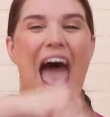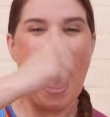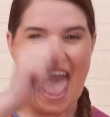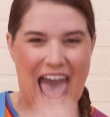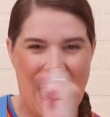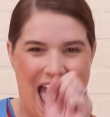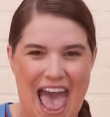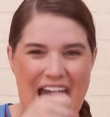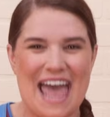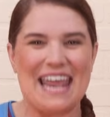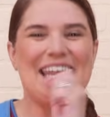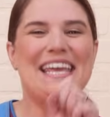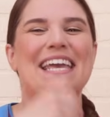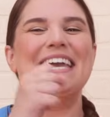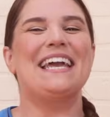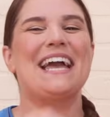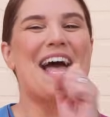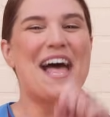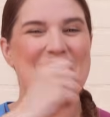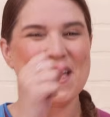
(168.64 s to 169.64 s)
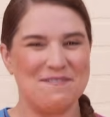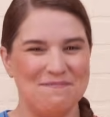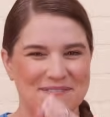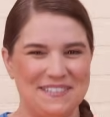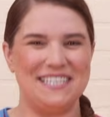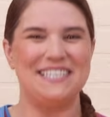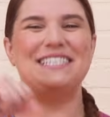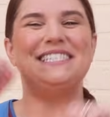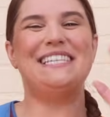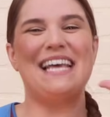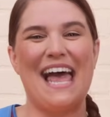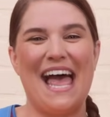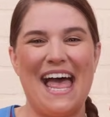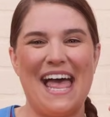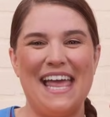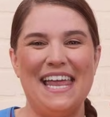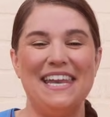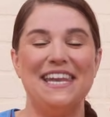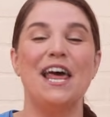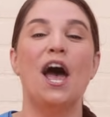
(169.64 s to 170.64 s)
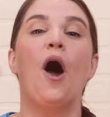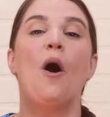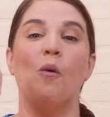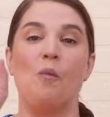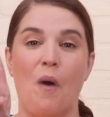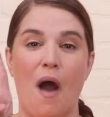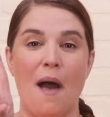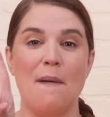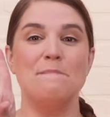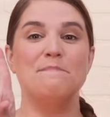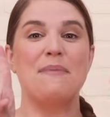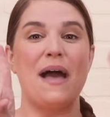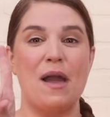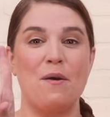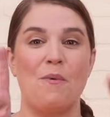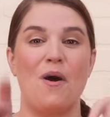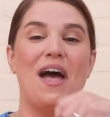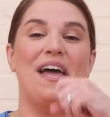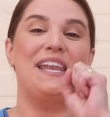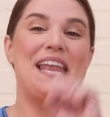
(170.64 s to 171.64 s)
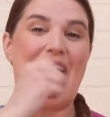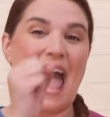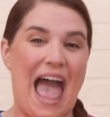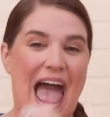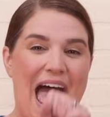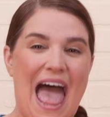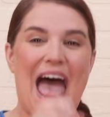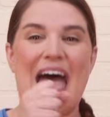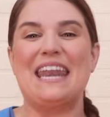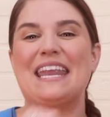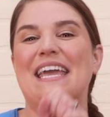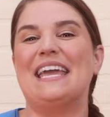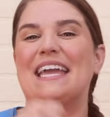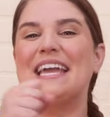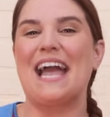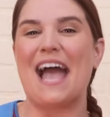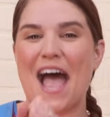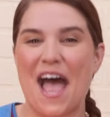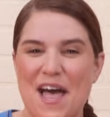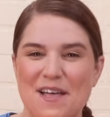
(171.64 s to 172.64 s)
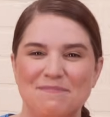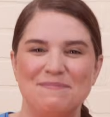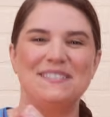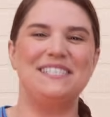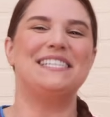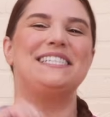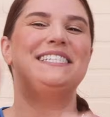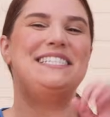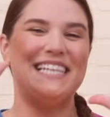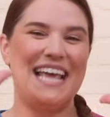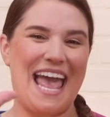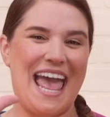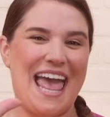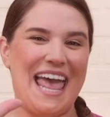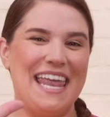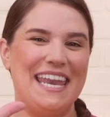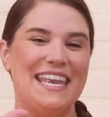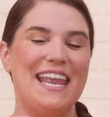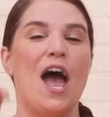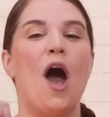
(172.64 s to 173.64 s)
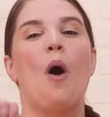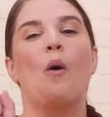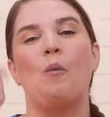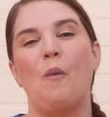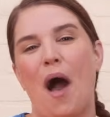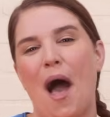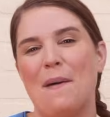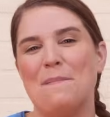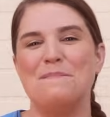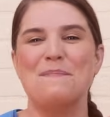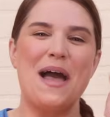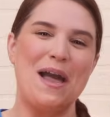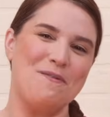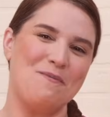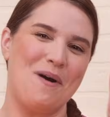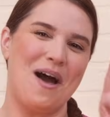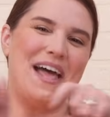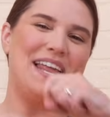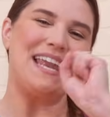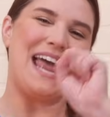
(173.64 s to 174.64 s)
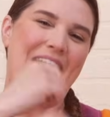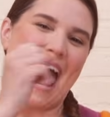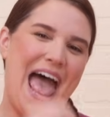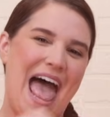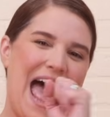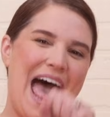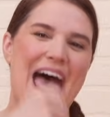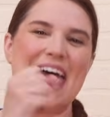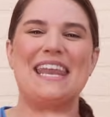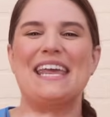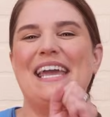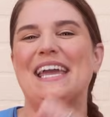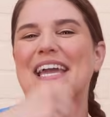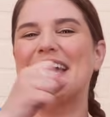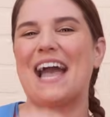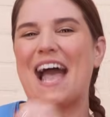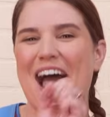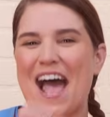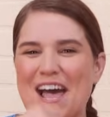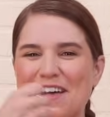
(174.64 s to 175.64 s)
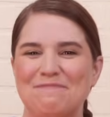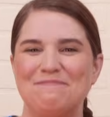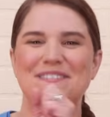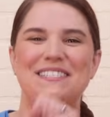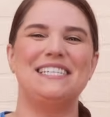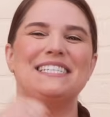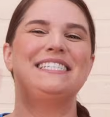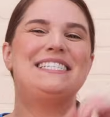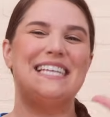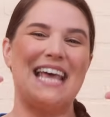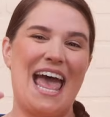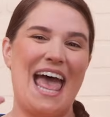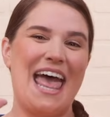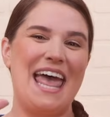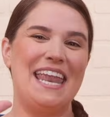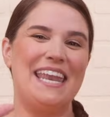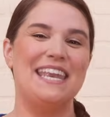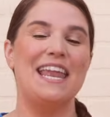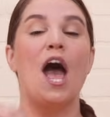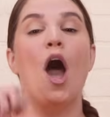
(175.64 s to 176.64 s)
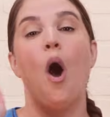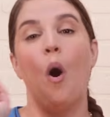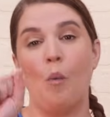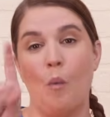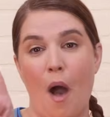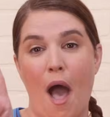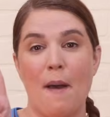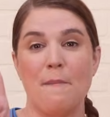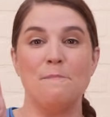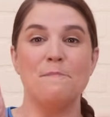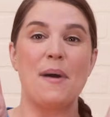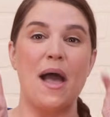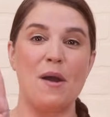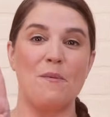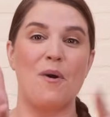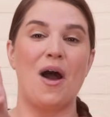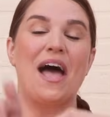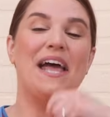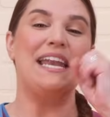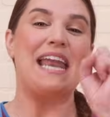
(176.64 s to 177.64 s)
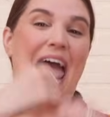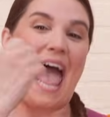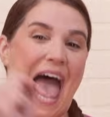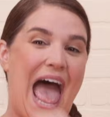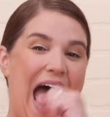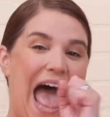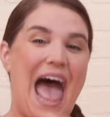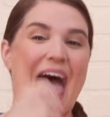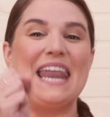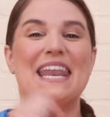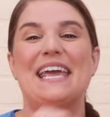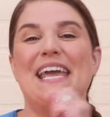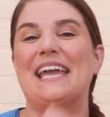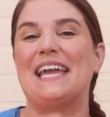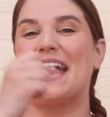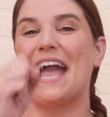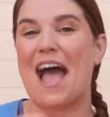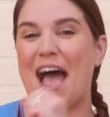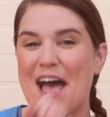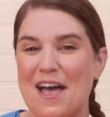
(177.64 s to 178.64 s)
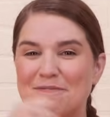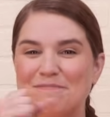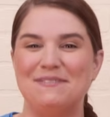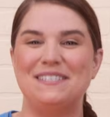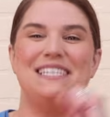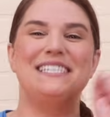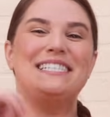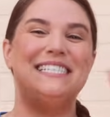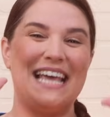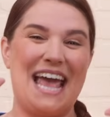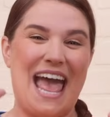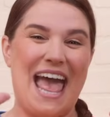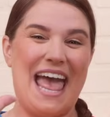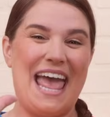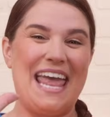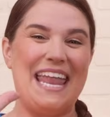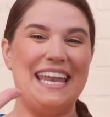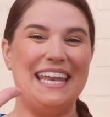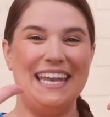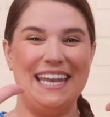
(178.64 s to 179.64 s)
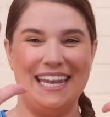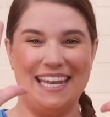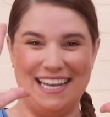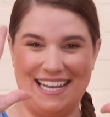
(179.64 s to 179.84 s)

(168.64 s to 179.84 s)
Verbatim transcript: Adding up to ten, one by one, adding up to ten, one by one, adding up to ten, one by one, adding up to ten.